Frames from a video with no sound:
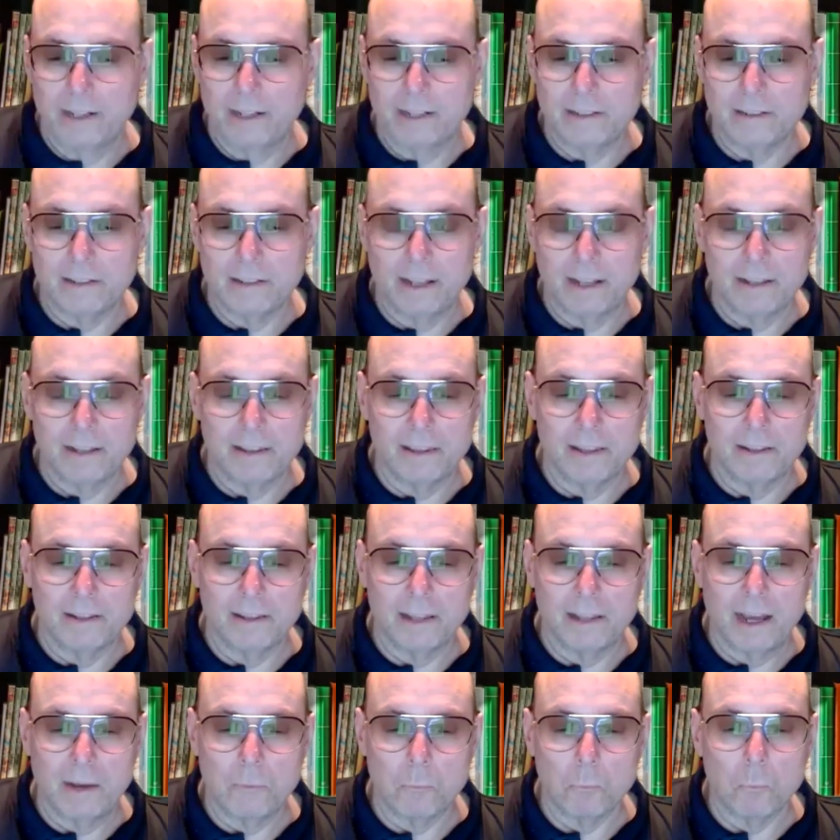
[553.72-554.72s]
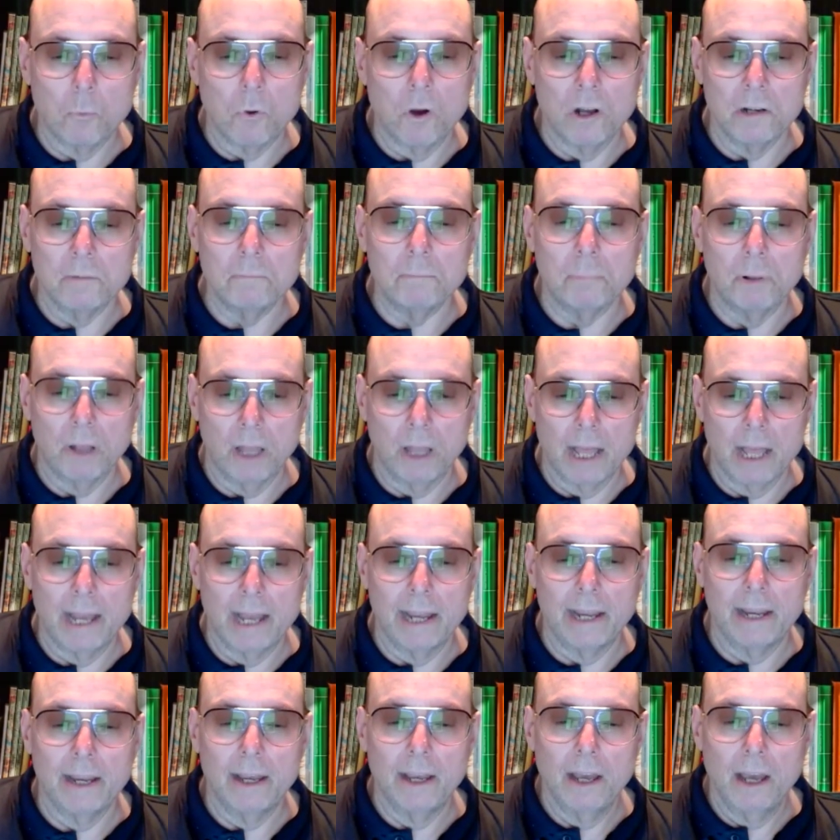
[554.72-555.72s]
he said that one
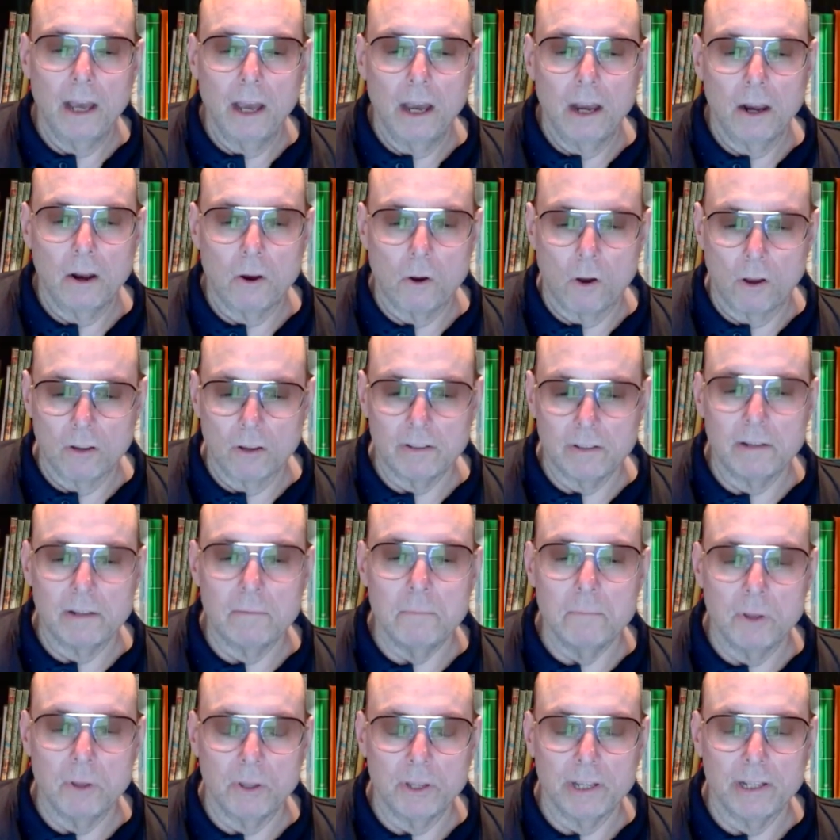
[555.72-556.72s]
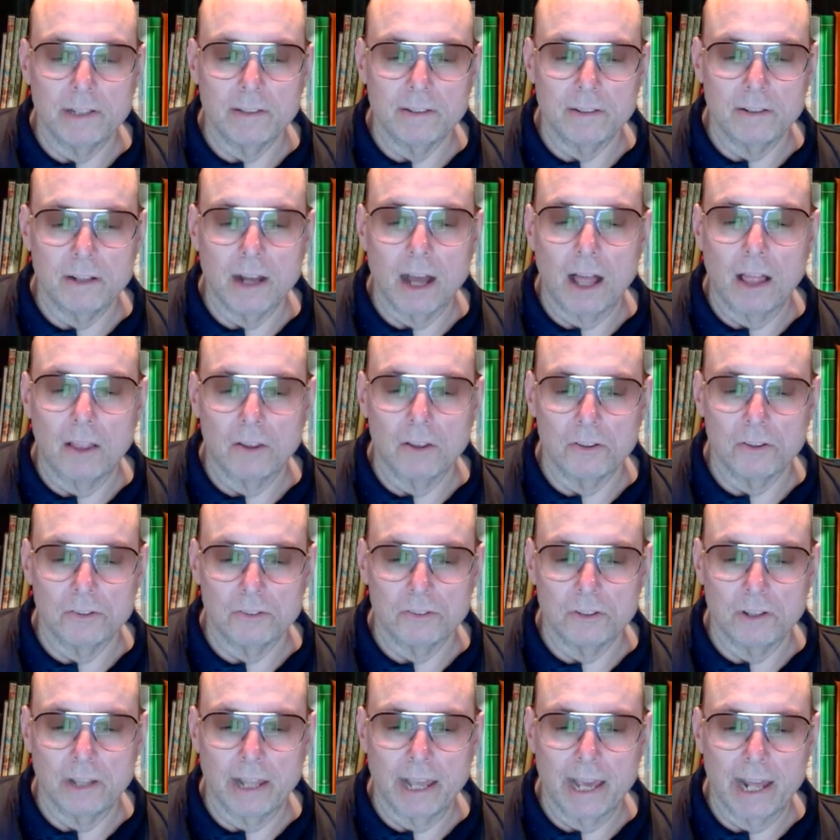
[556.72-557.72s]
play cost him millions of
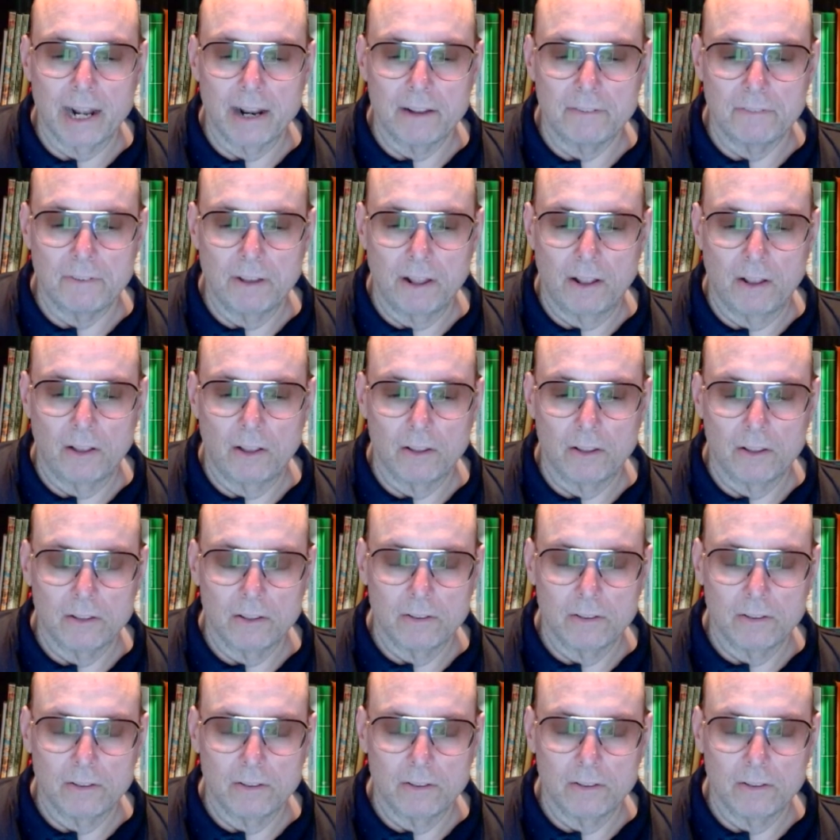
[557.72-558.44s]
dollars in the NFL